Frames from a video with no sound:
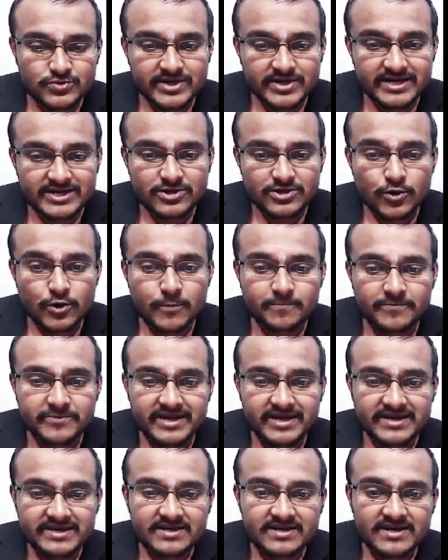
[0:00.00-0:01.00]
student
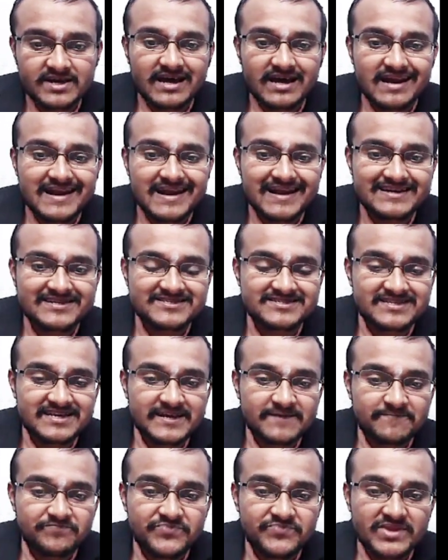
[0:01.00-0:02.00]
obtained, let's
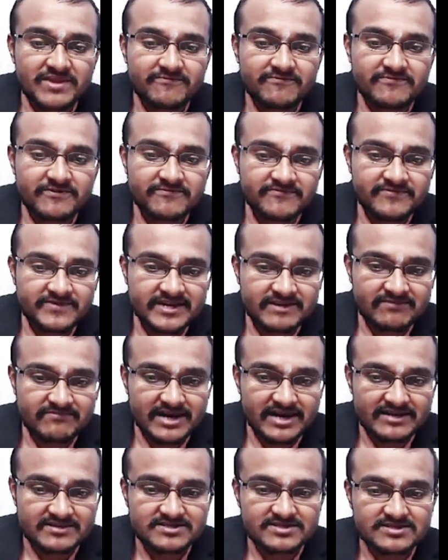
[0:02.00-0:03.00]
say,
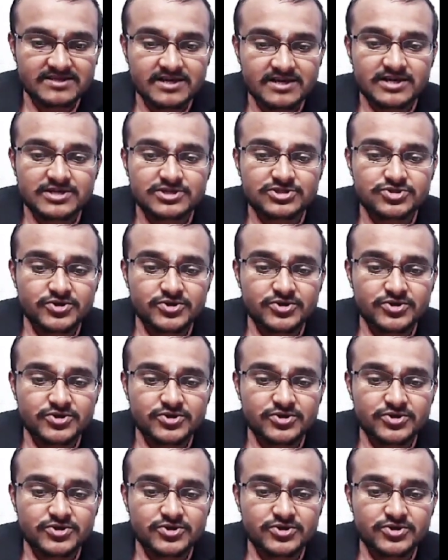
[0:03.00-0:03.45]
50 marks.